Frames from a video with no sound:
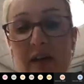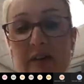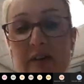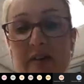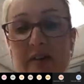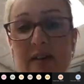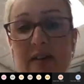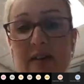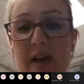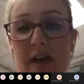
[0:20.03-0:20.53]

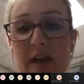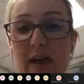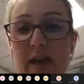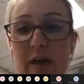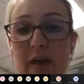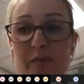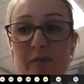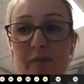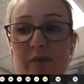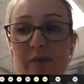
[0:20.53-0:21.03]
is
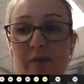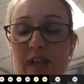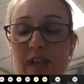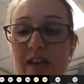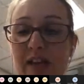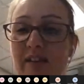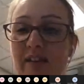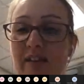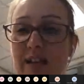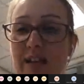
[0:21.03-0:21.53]

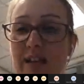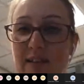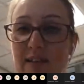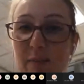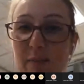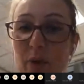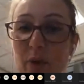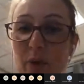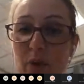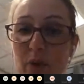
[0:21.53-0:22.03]
they
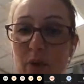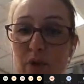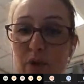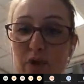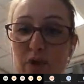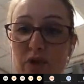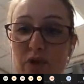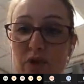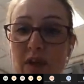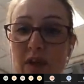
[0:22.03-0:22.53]
analyse
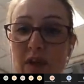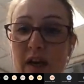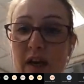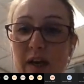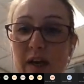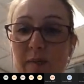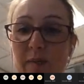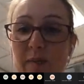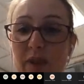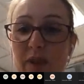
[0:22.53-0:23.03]
samples
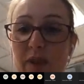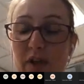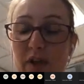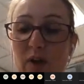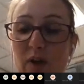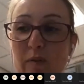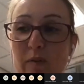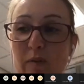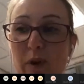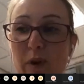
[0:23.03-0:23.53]

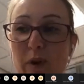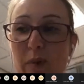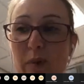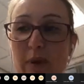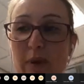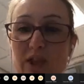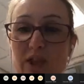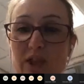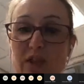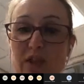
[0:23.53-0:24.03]
that come
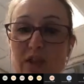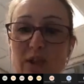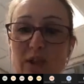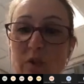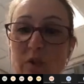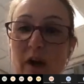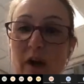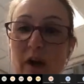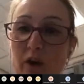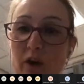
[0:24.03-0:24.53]
from patients
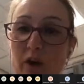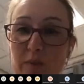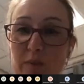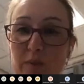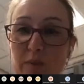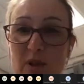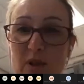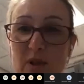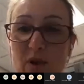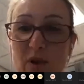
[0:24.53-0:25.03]
who are in
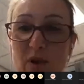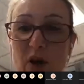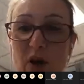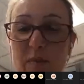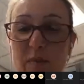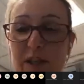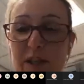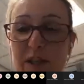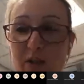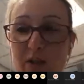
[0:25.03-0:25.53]
hospital
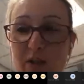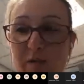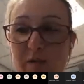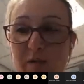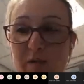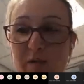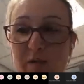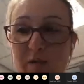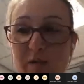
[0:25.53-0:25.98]
or patients who have